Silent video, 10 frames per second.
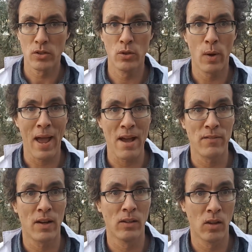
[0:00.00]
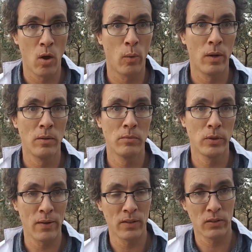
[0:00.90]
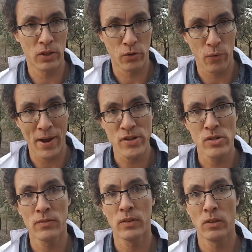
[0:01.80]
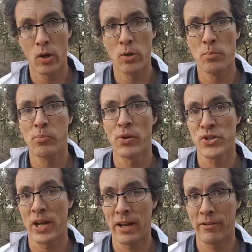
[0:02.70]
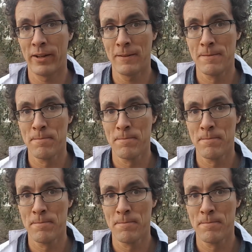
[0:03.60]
you have the creation of a low pressure area.